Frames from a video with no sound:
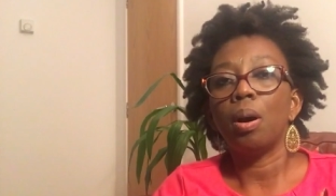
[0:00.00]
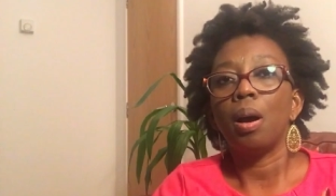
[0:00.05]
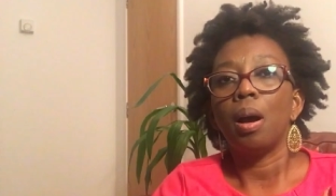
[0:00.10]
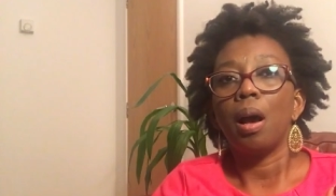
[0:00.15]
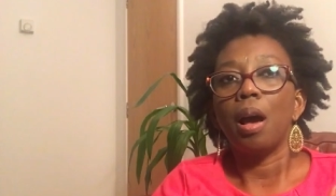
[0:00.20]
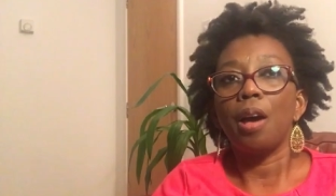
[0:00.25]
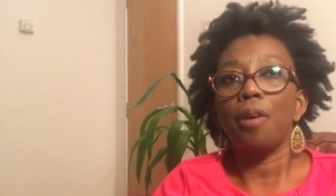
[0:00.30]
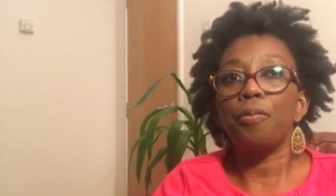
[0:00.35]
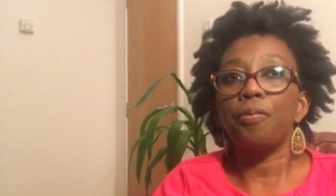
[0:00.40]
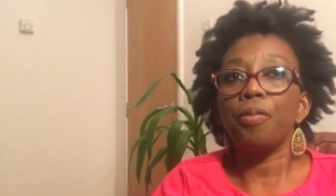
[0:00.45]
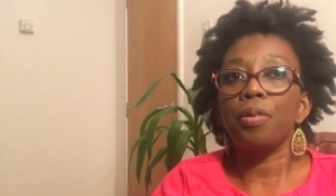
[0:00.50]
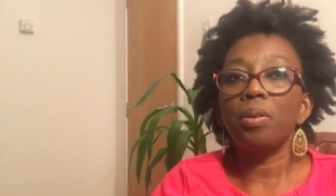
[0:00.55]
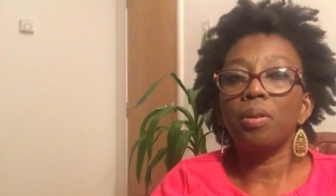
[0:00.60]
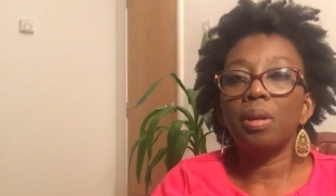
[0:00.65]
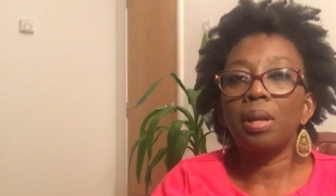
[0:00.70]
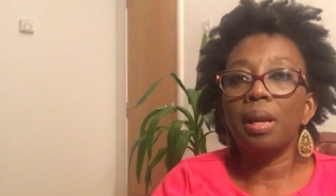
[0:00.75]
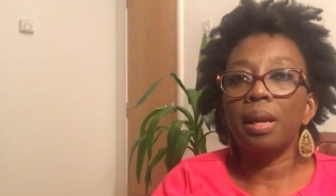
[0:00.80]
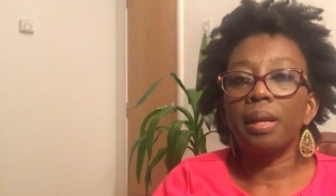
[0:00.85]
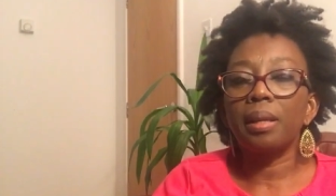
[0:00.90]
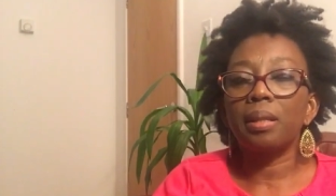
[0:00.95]
I feel
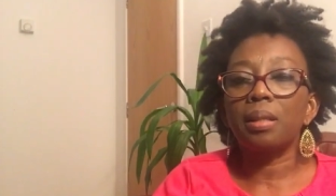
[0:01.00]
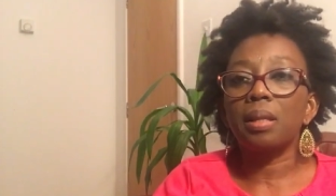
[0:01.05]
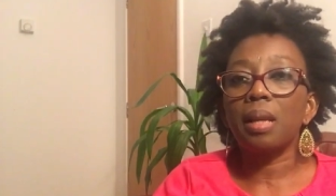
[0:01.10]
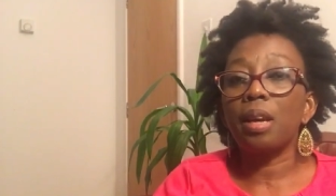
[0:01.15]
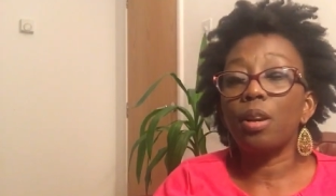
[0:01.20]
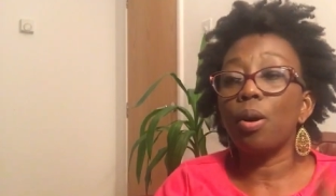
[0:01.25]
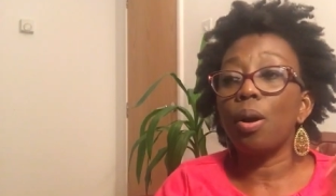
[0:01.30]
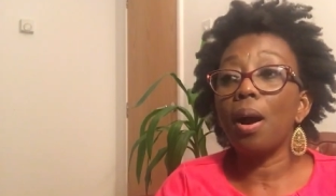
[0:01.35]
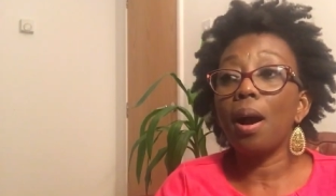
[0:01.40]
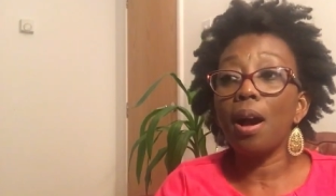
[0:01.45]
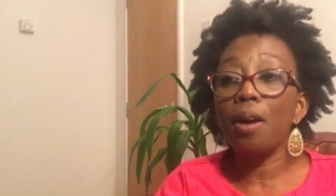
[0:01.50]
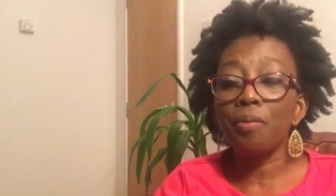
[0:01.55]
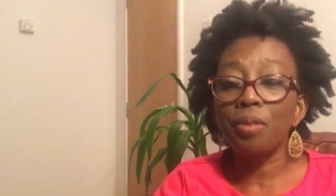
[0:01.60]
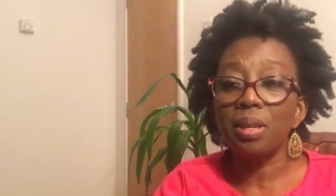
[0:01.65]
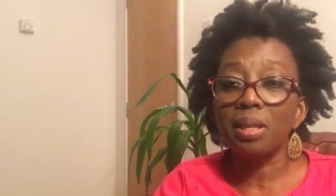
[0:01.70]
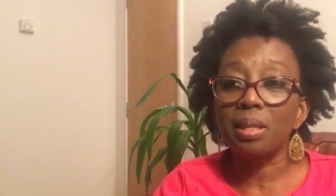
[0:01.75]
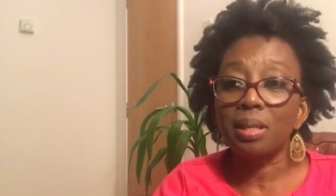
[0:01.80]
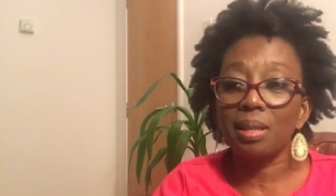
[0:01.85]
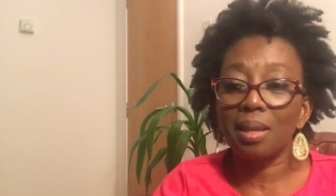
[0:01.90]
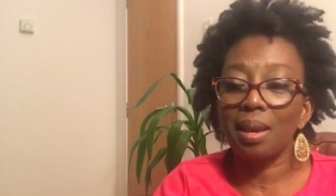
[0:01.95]
light. I don't have
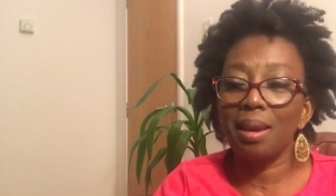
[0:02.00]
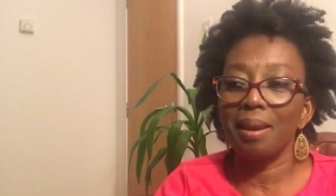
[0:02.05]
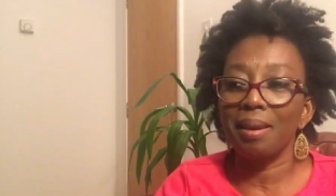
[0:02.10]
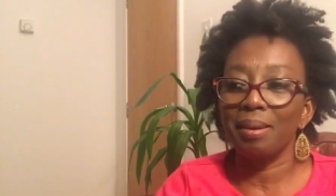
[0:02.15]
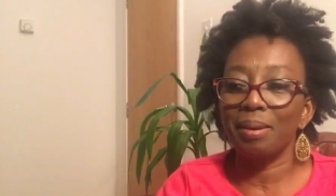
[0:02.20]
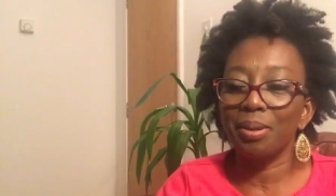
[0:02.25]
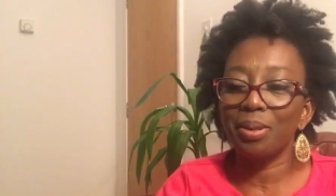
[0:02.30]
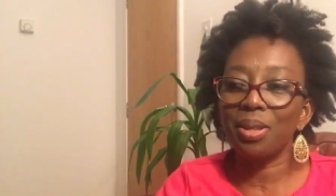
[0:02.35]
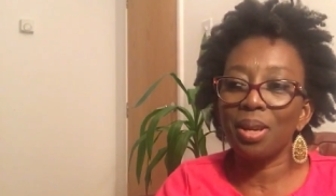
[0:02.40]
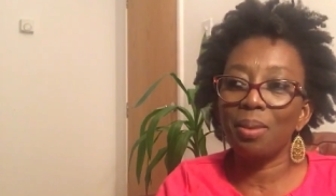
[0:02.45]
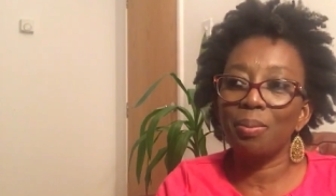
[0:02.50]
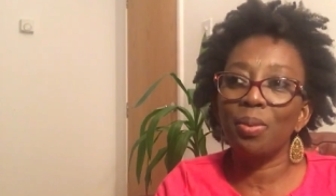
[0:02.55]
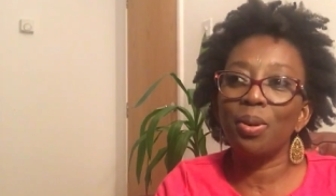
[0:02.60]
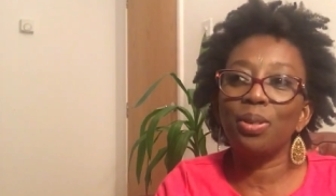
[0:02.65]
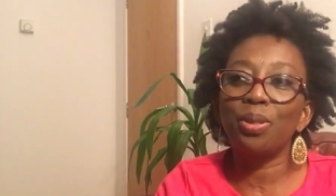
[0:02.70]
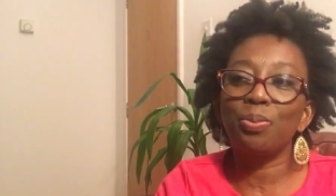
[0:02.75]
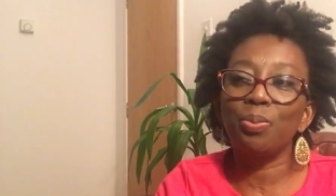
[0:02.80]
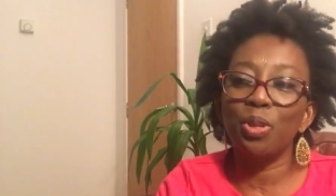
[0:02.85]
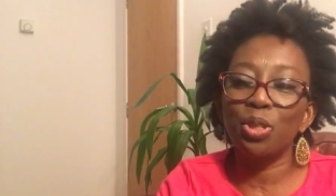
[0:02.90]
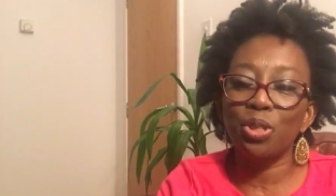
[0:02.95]
a scale, so I
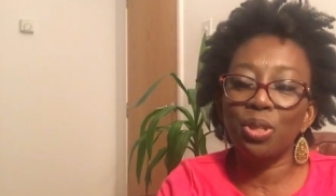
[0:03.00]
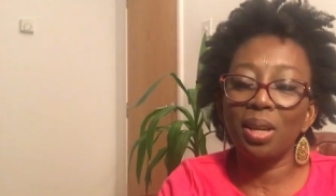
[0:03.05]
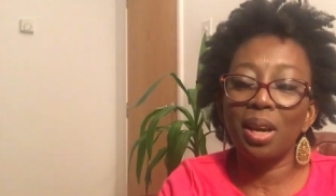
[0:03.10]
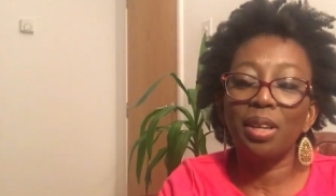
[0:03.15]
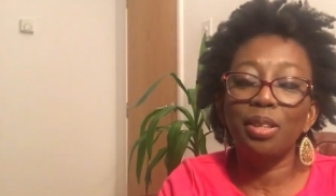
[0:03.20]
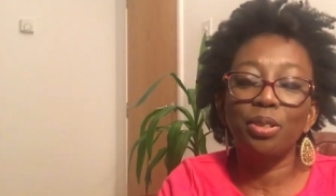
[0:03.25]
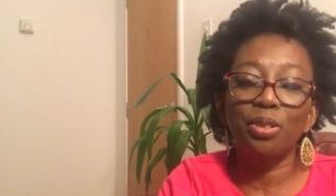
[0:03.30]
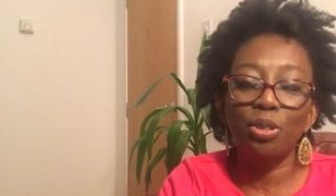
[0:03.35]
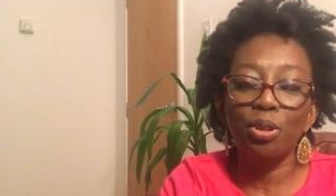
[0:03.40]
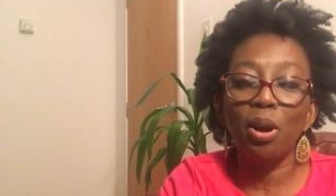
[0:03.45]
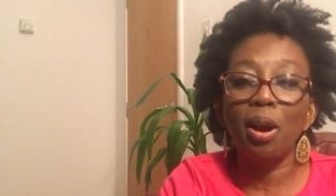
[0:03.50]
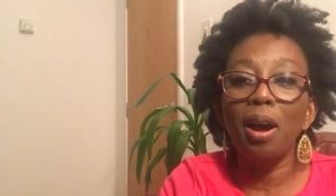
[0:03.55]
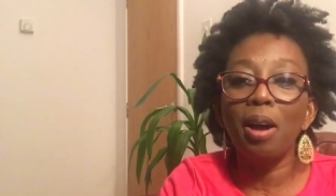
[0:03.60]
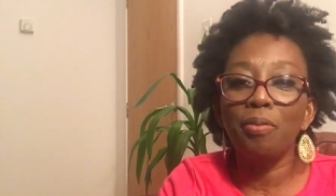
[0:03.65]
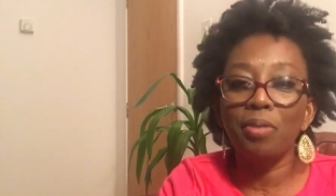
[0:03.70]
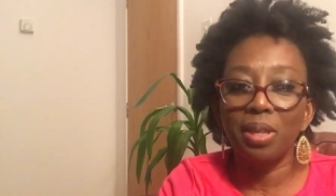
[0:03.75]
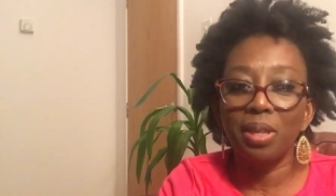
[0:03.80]
must mention I do not have a